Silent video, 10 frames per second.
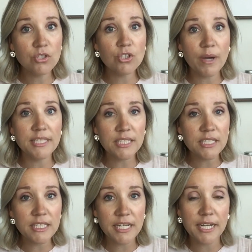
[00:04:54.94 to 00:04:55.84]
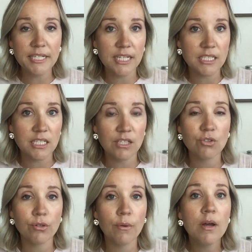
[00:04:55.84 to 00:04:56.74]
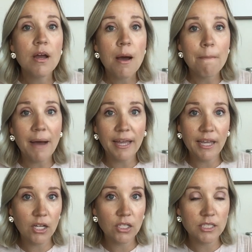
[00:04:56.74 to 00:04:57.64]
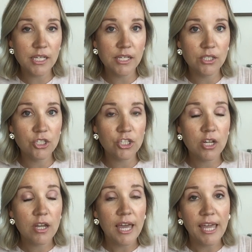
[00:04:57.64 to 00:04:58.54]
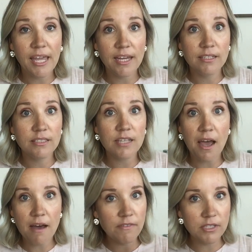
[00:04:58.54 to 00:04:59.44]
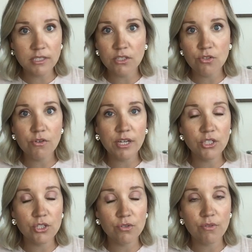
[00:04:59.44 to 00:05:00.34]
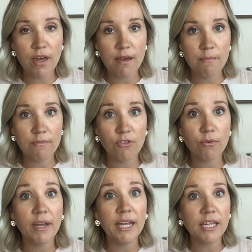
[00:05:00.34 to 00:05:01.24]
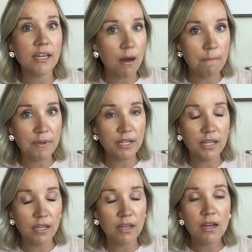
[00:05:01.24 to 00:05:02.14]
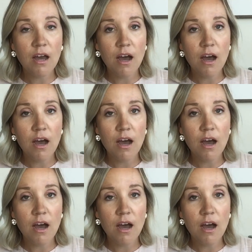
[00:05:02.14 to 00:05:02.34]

So I did the DNA testing through MyHeritage, and obviously you can do them through any company.